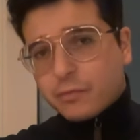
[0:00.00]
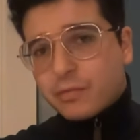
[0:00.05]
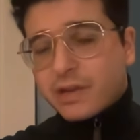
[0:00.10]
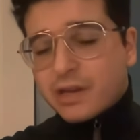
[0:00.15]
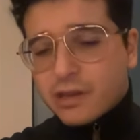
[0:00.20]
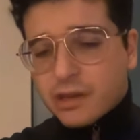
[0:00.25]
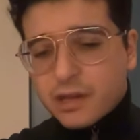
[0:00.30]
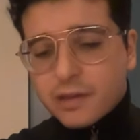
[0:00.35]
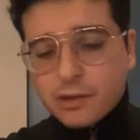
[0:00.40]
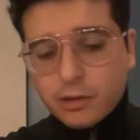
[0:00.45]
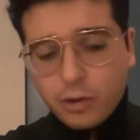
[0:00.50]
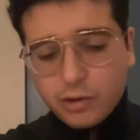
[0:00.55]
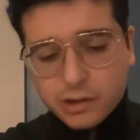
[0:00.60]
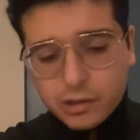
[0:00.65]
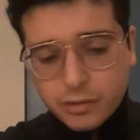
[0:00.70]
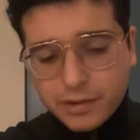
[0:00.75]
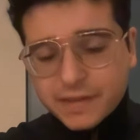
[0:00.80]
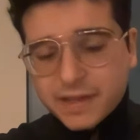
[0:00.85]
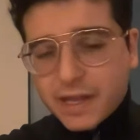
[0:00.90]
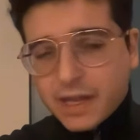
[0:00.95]
we can see this
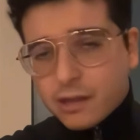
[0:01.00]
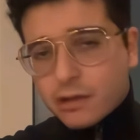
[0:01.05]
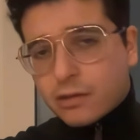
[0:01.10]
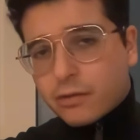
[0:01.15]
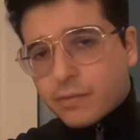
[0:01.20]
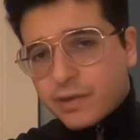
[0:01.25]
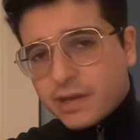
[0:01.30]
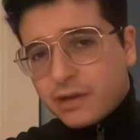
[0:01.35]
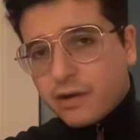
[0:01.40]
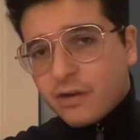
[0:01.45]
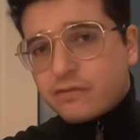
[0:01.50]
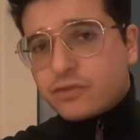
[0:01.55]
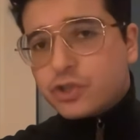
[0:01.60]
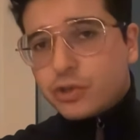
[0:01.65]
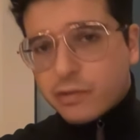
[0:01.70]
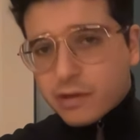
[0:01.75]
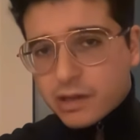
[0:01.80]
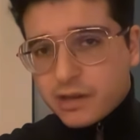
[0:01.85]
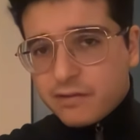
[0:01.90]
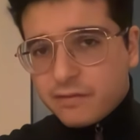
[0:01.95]
also in the history of
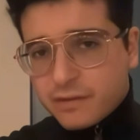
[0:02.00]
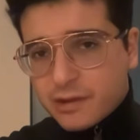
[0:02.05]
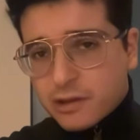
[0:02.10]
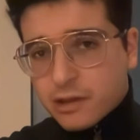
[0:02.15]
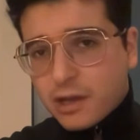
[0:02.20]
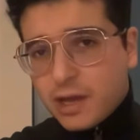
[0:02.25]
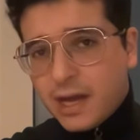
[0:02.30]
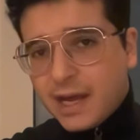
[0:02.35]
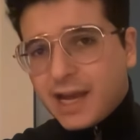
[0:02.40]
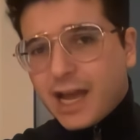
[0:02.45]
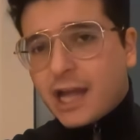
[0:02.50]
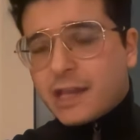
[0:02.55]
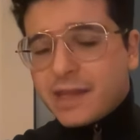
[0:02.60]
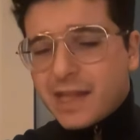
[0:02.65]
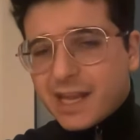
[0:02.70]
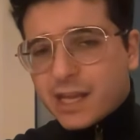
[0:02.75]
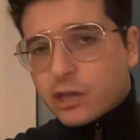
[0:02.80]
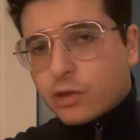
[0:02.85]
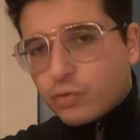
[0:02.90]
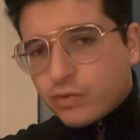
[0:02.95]
Josephus and
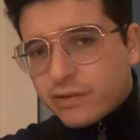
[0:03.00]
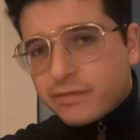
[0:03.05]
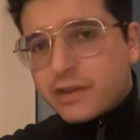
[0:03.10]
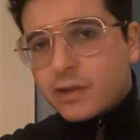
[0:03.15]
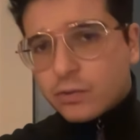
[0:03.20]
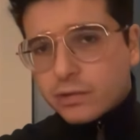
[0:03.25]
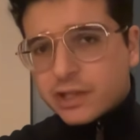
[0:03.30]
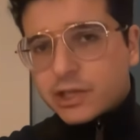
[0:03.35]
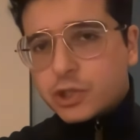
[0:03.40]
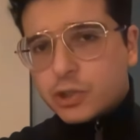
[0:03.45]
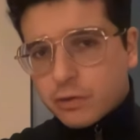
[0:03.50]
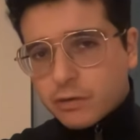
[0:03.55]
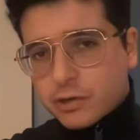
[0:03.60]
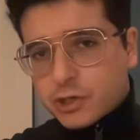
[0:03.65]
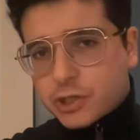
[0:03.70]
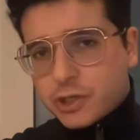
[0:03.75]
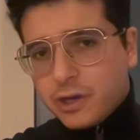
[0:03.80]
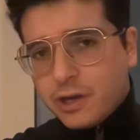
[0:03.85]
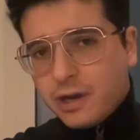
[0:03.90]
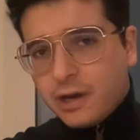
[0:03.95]
the history of the early
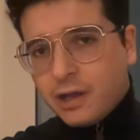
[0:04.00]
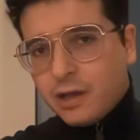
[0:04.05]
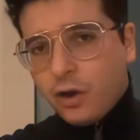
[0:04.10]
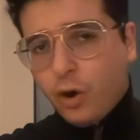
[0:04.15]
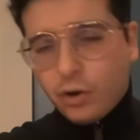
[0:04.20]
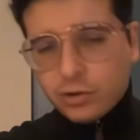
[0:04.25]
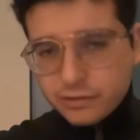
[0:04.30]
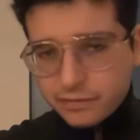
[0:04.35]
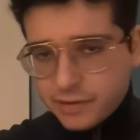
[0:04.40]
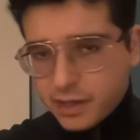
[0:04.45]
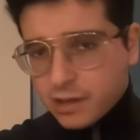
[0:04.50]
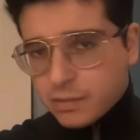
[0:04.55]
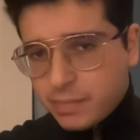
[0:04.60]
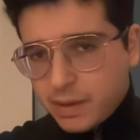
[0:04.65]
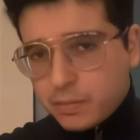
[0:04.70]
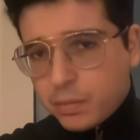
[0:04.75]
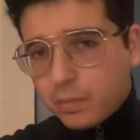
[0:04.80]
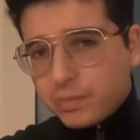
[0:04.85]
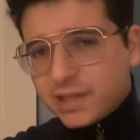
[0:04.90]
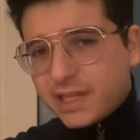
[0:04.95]
church. All of these
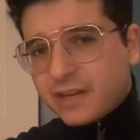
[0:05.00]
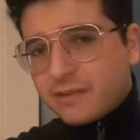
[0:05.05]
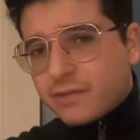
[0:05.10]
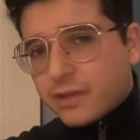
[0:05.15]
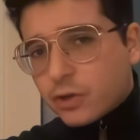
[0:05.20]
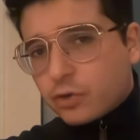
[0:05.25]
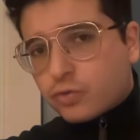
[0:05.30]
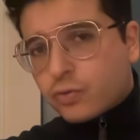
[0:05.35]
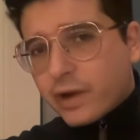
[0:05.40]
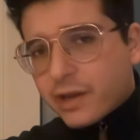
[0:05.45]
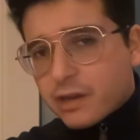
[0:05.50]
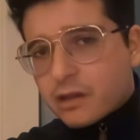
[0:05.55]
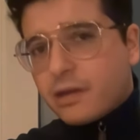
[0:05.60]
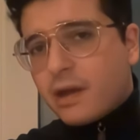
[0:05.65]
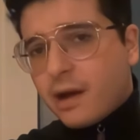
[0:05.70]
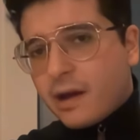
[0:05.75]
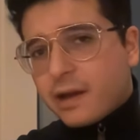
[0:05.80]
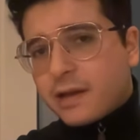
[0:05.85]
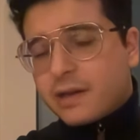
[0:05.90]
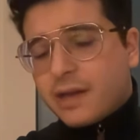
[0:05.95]
people believed that Christ
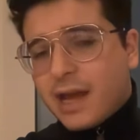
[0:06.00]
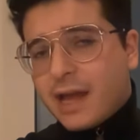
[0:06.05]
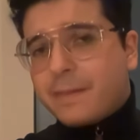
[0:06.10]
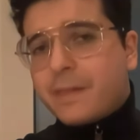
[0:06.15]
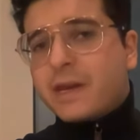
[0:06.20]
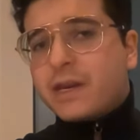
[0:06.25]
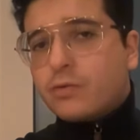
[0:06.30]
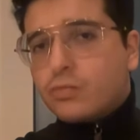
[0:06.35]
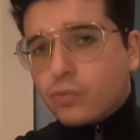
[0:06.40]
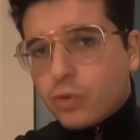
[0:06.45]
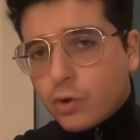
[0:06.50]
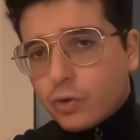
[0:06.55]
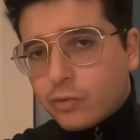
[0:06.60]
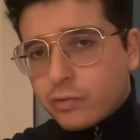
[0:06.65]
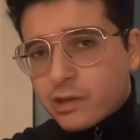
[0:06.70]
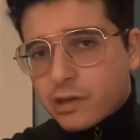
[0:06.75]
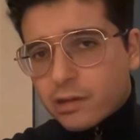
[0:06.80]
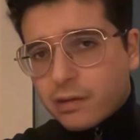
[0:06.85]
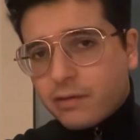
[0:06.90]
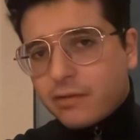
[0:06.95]
died and that he
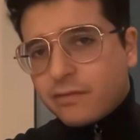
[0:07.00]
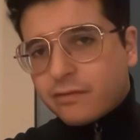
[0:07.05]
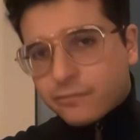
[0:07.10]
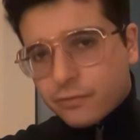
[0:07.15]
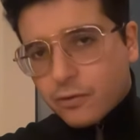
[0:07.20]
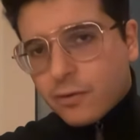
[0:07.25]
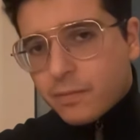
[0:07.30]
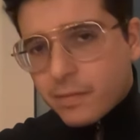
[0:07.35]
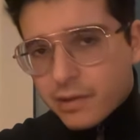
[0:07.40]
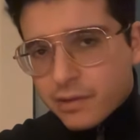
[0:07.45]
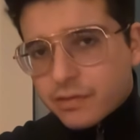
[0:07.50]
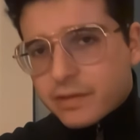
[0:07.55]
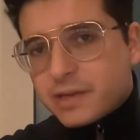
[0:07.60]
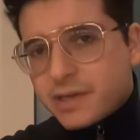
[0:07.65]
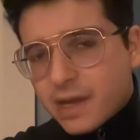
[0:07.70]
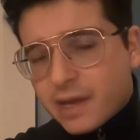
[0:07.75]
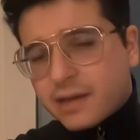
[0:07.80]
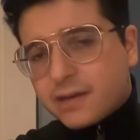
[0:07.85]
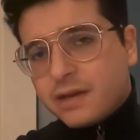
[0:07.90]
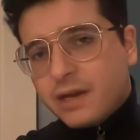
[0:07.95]
rose from the
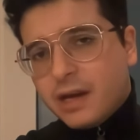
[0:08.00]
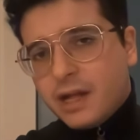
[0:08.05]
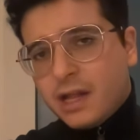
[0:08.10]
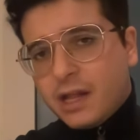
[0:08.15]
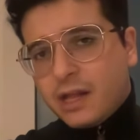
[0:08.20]
dead.